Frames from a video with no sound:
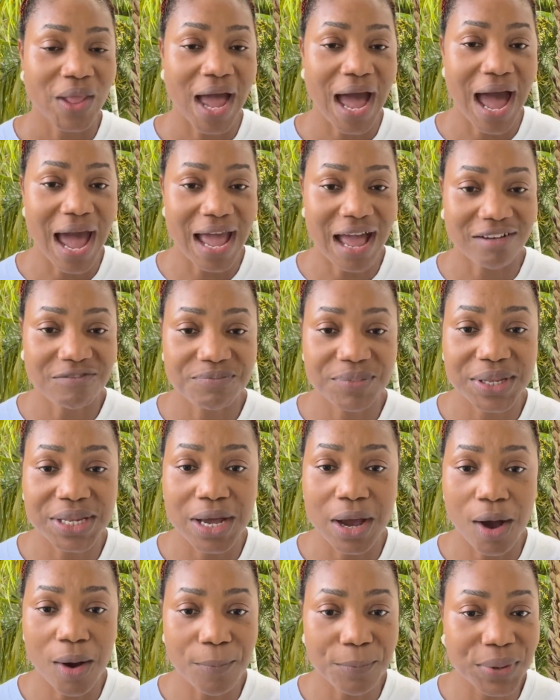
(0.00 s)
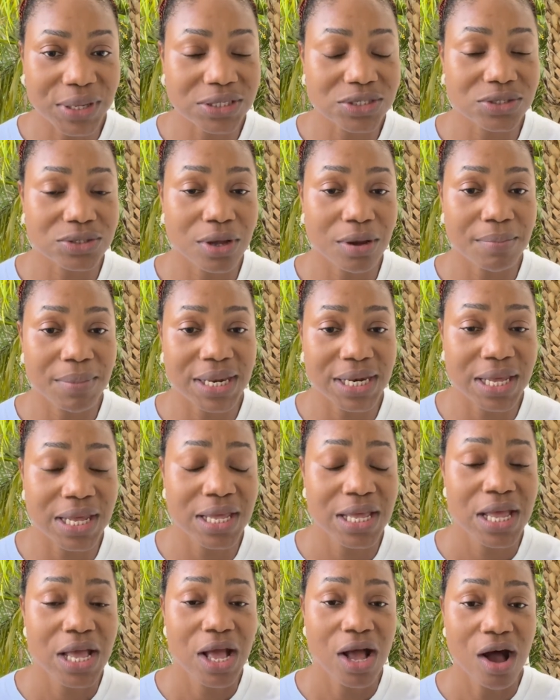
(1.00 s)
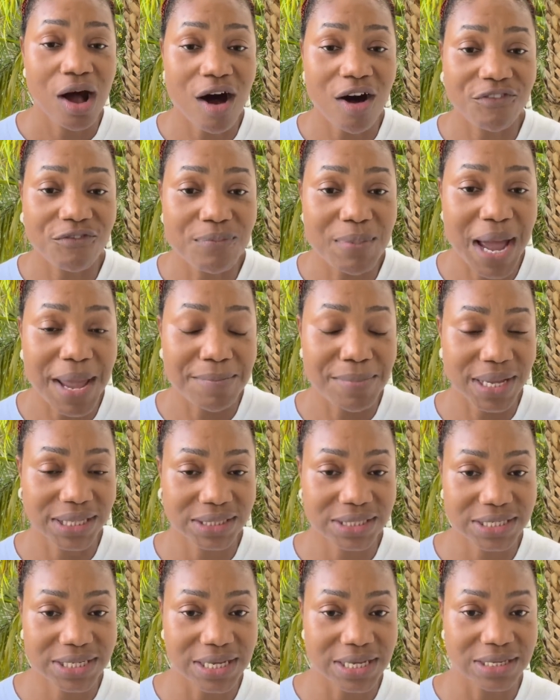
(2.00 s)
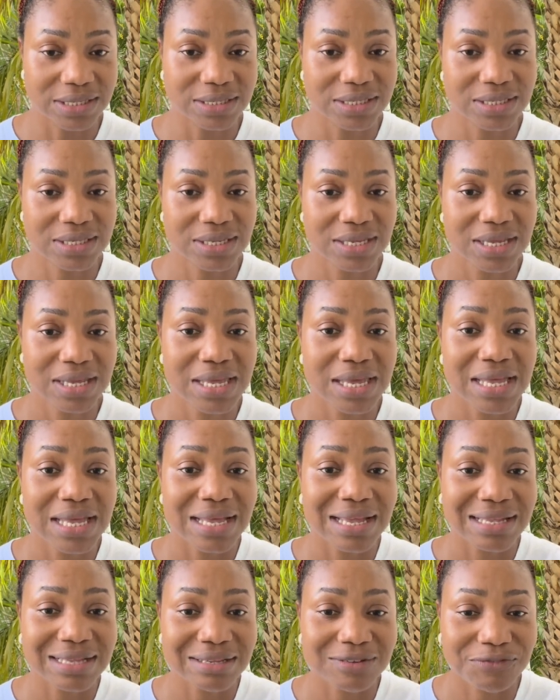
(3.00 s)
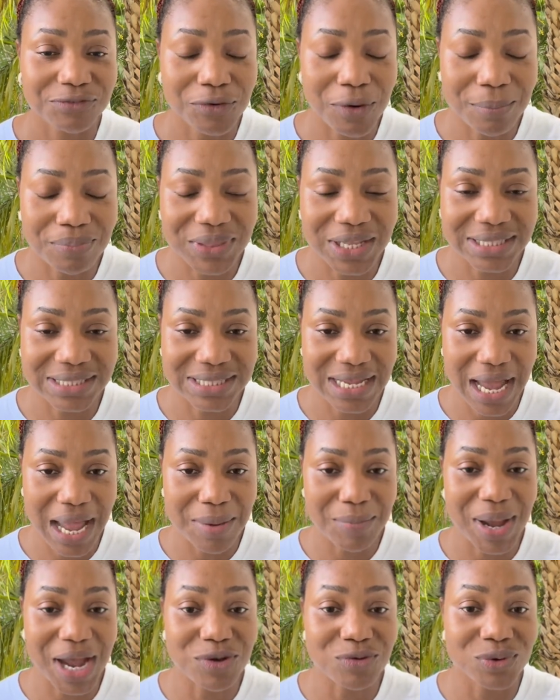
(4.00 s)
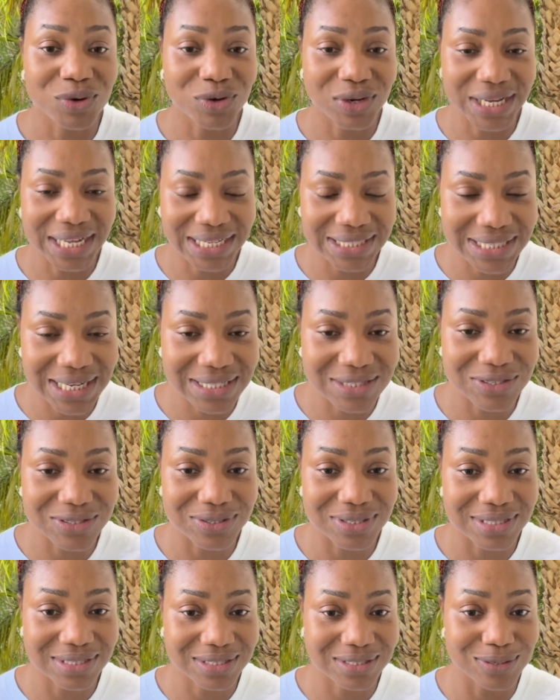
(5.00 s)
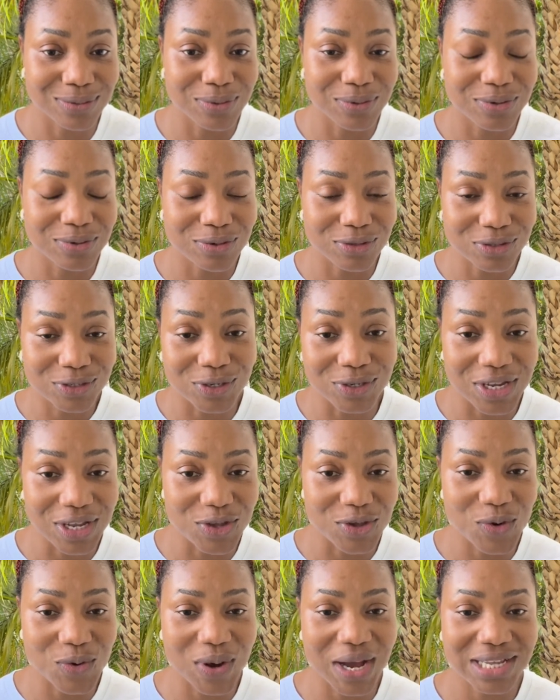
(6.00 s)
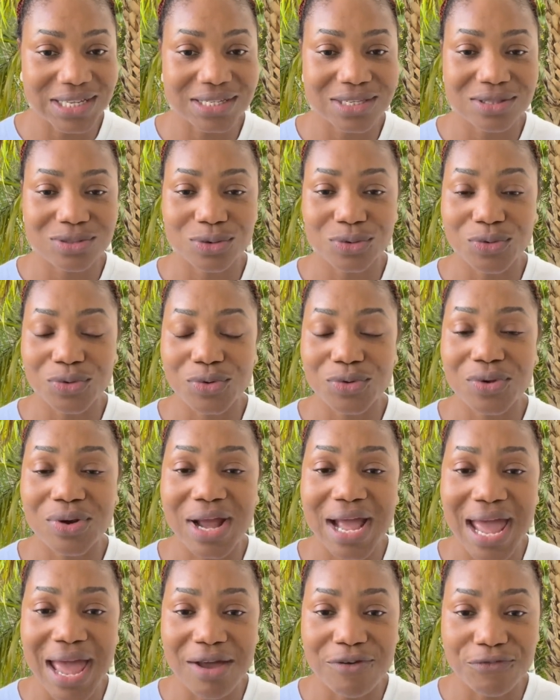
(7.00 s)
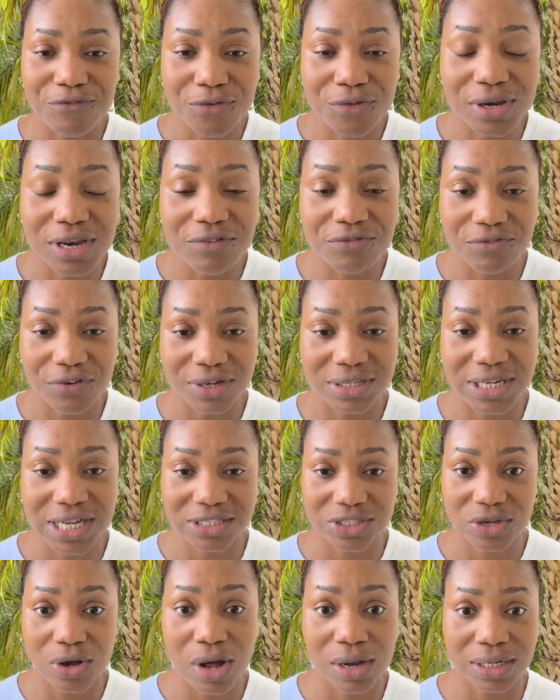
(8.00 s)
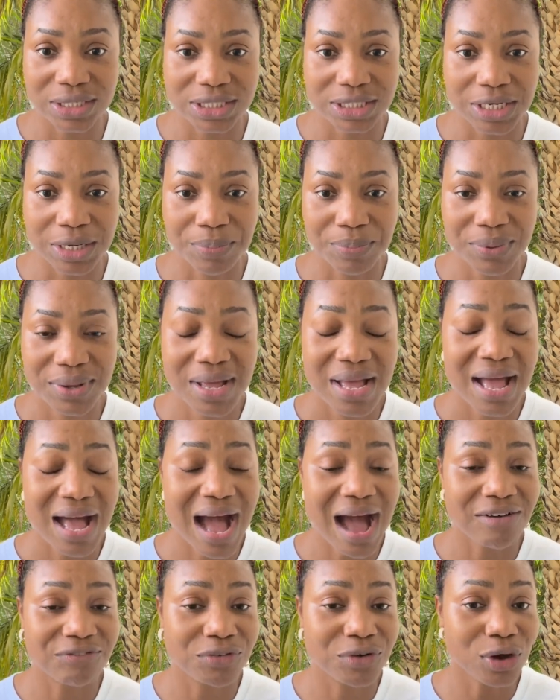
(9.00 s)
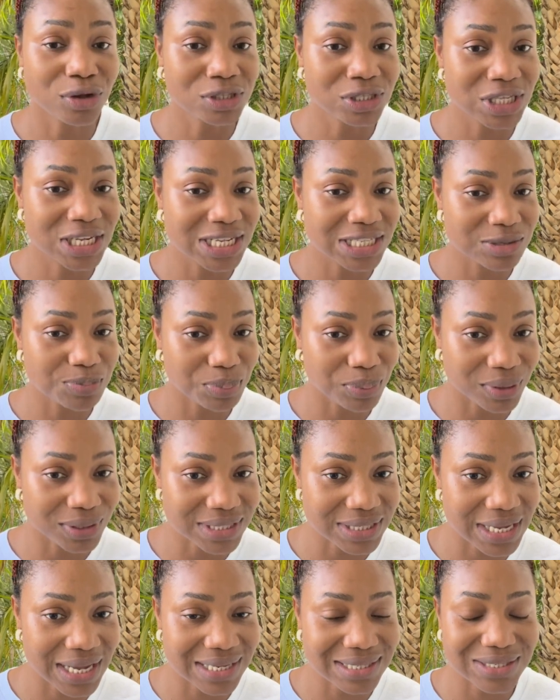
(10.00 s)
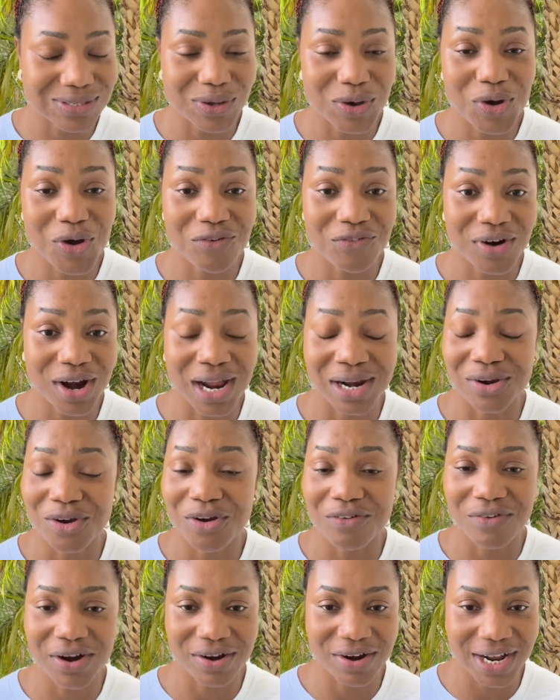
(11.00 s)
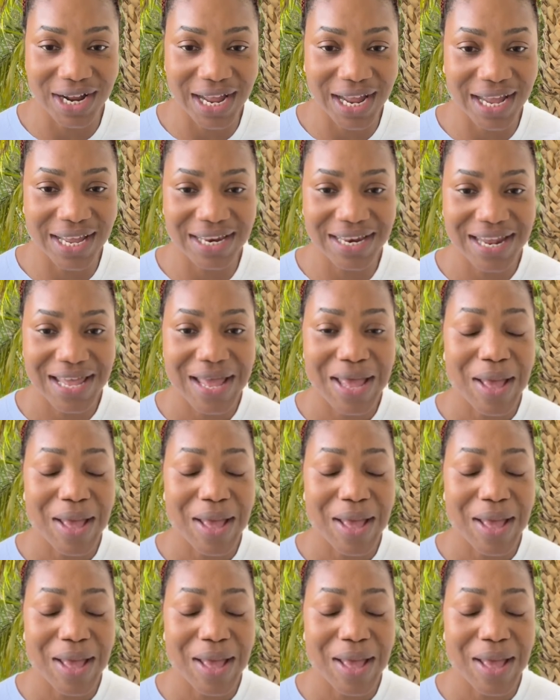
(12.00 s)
I have been helping so many of my mentees from the time I relocated to the US through a fully funded scholarship. I've gone this process over and over again.